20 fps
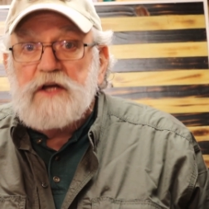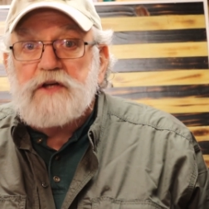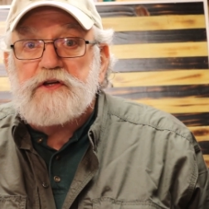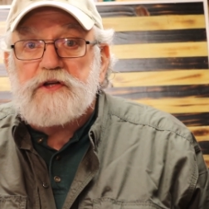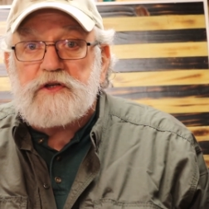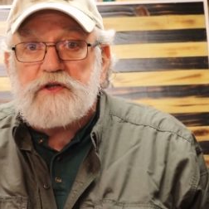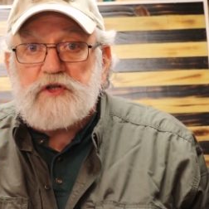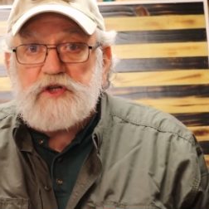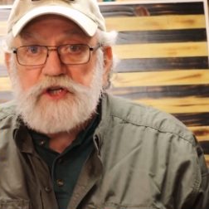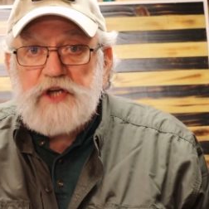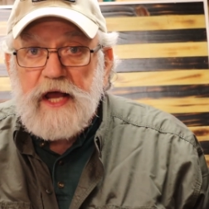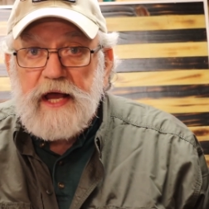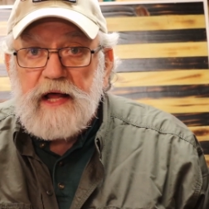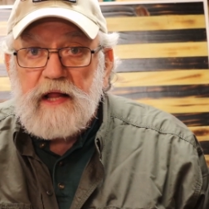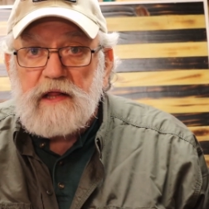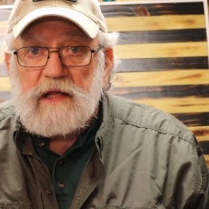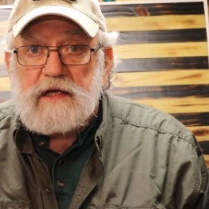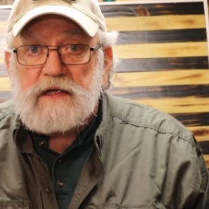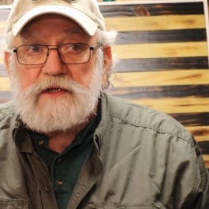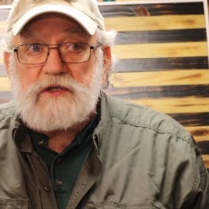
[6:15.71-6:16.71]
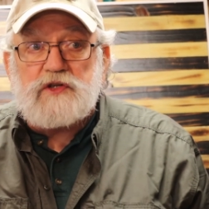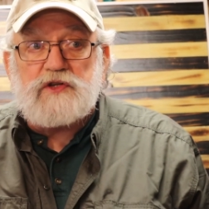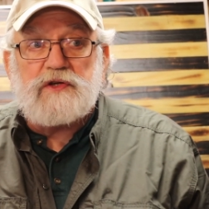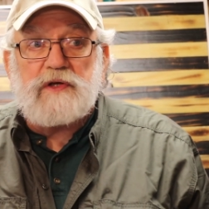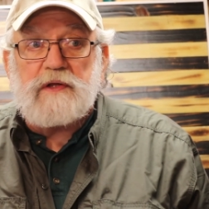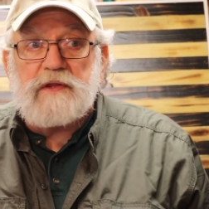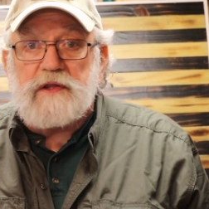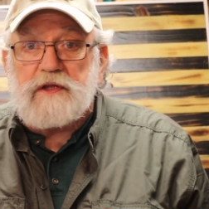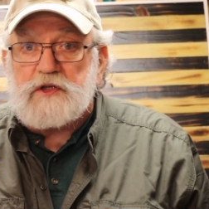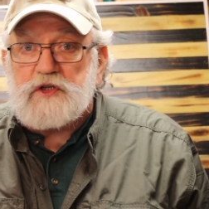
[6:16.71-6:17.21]
to challenge
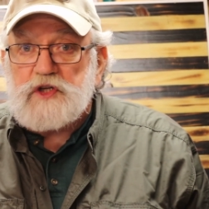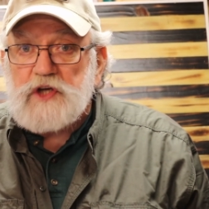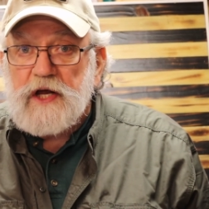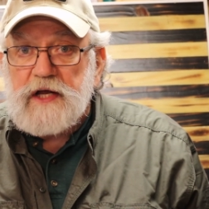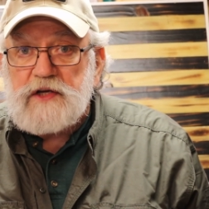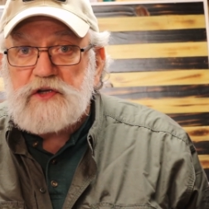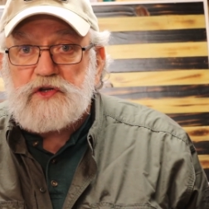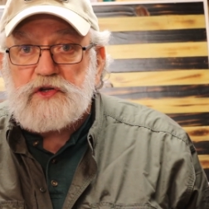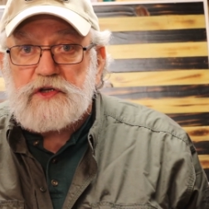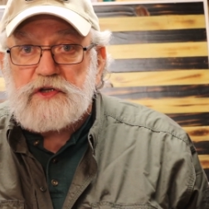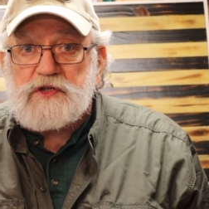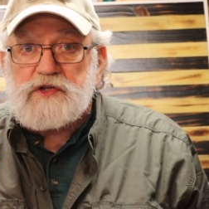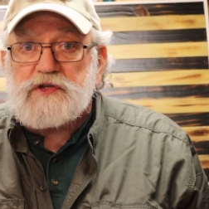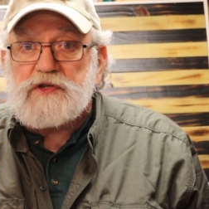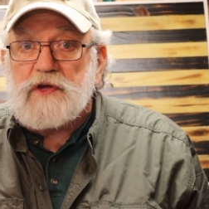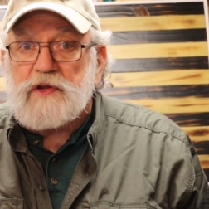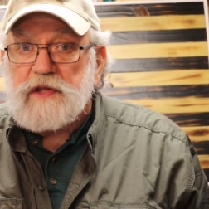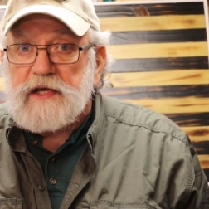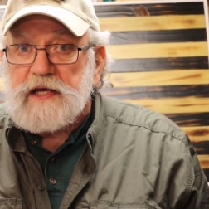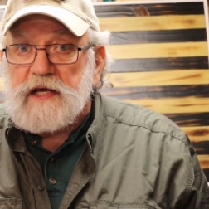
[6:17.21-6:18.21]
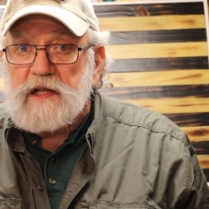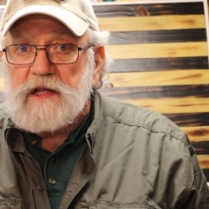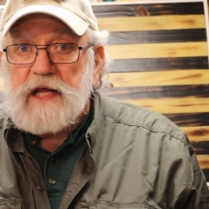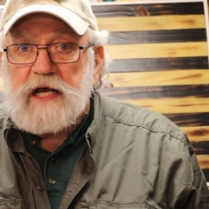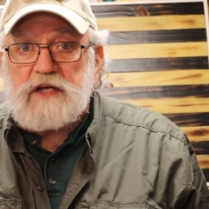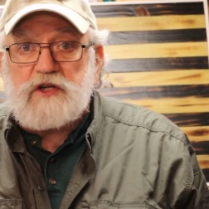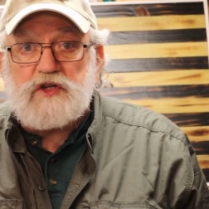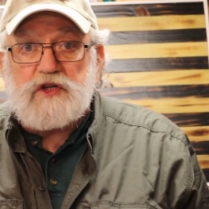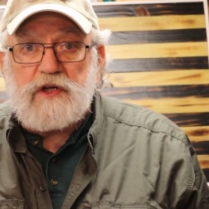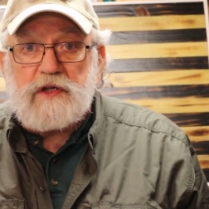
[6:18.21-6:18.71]
the changes to the
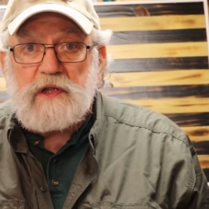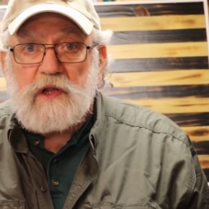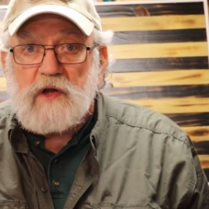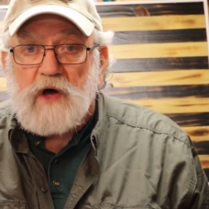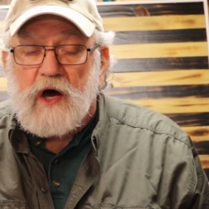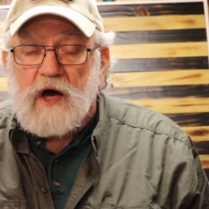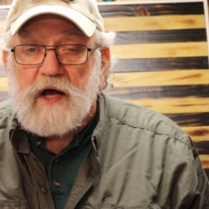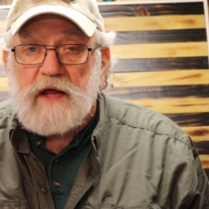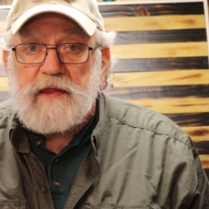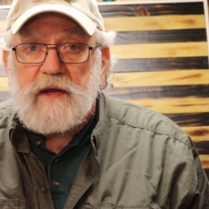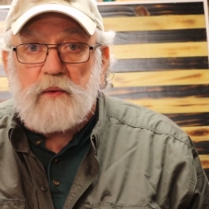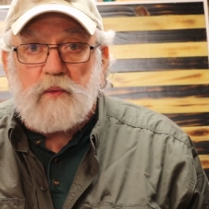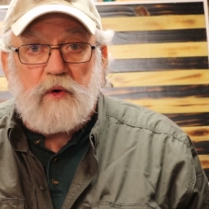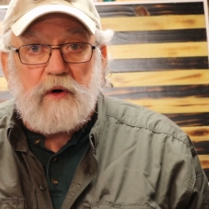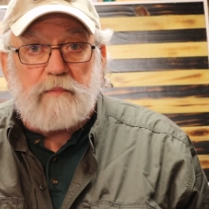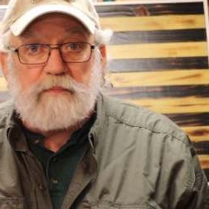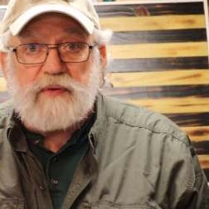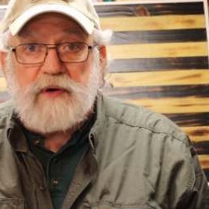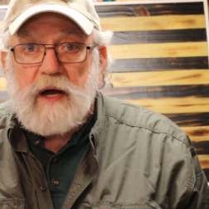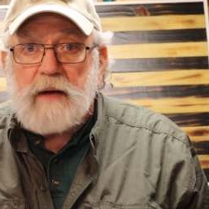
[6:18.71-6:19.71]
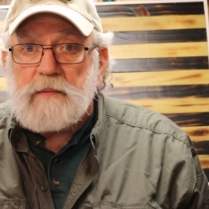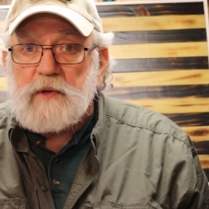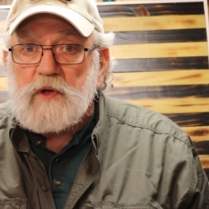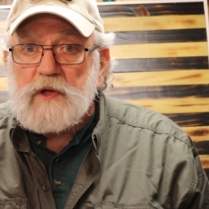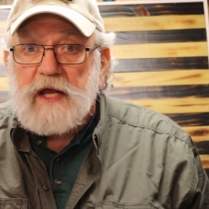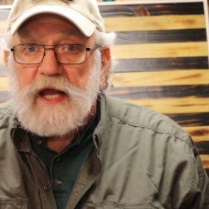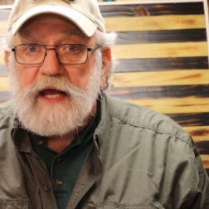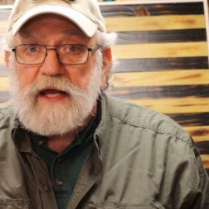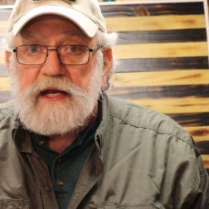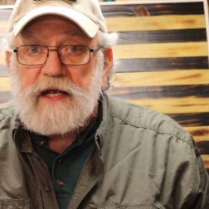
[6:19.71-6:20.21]
election law that were
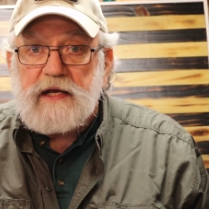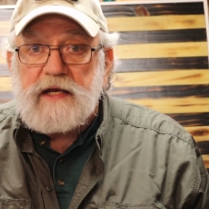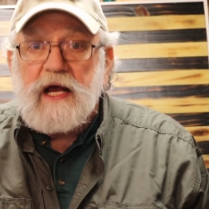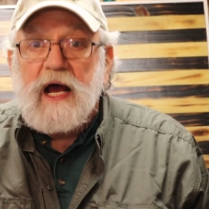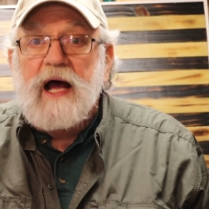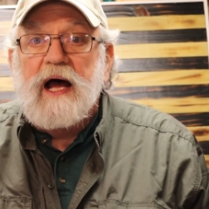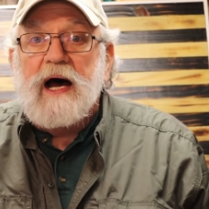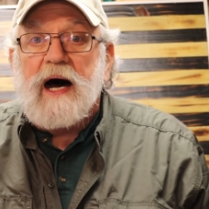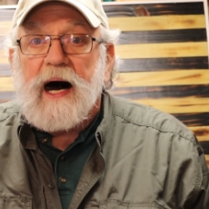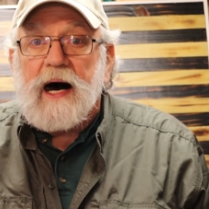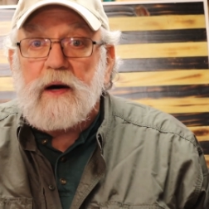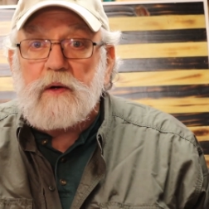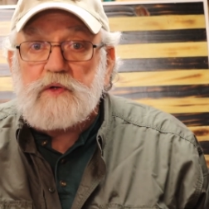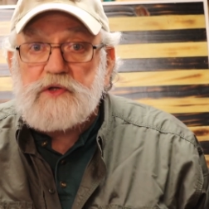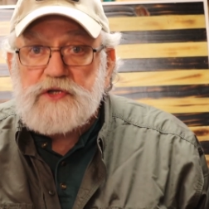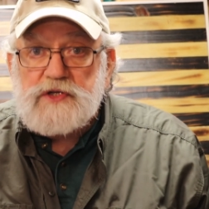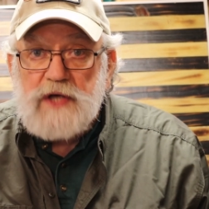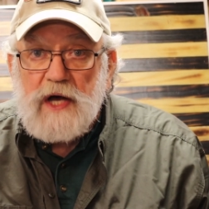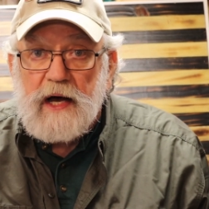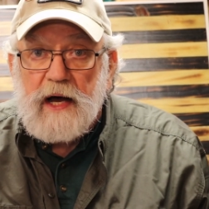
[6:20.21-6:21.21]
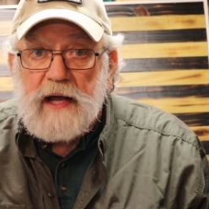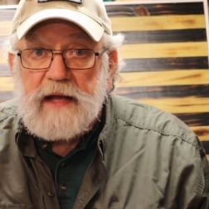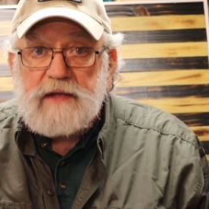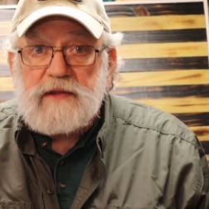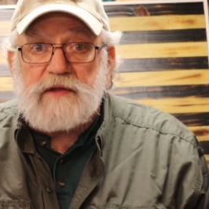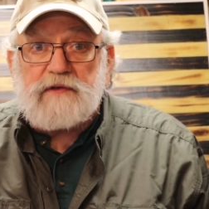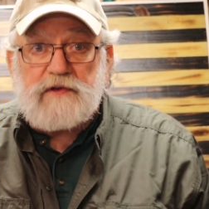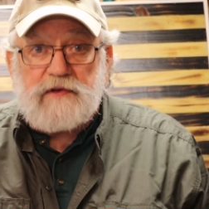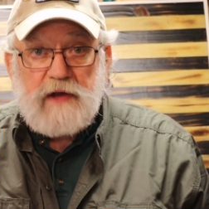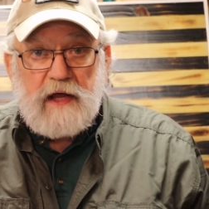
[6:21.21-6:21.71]
promulgated
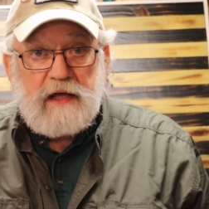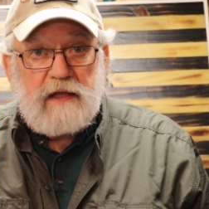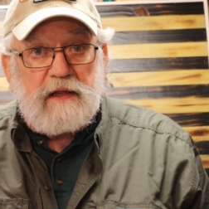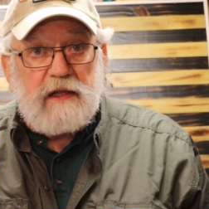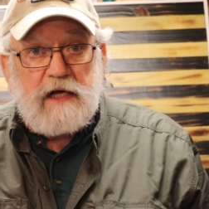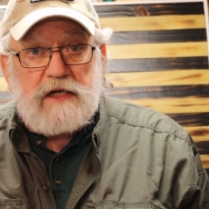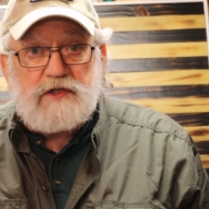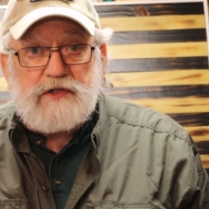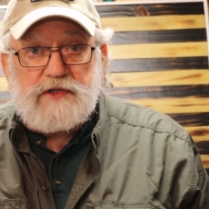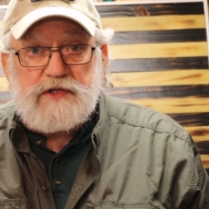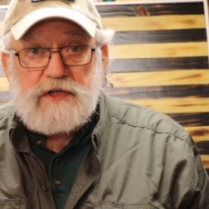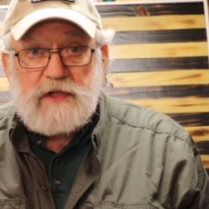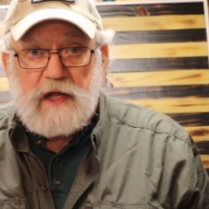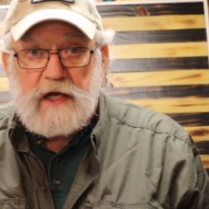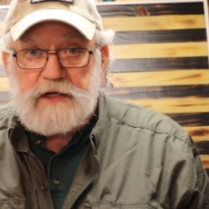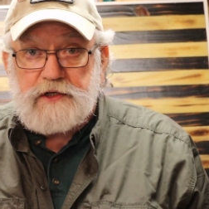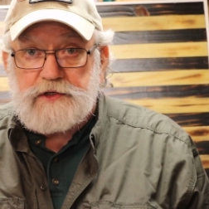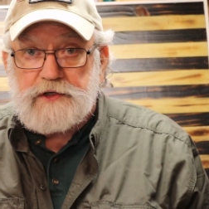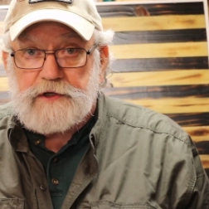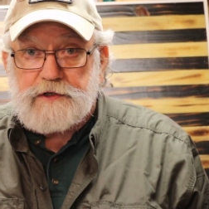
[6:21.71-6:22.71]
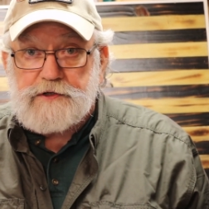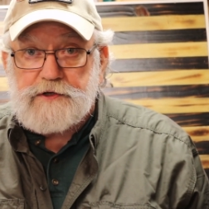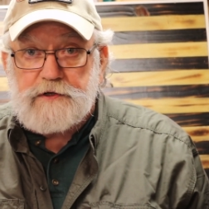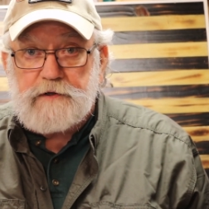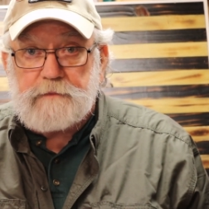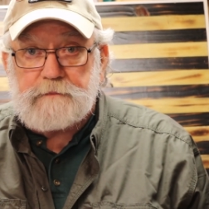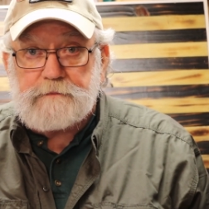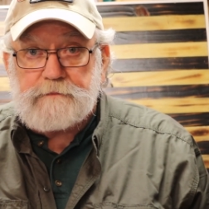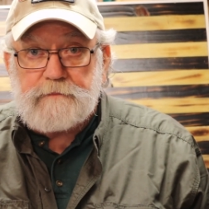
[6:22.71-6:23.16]
outside the state legislatures.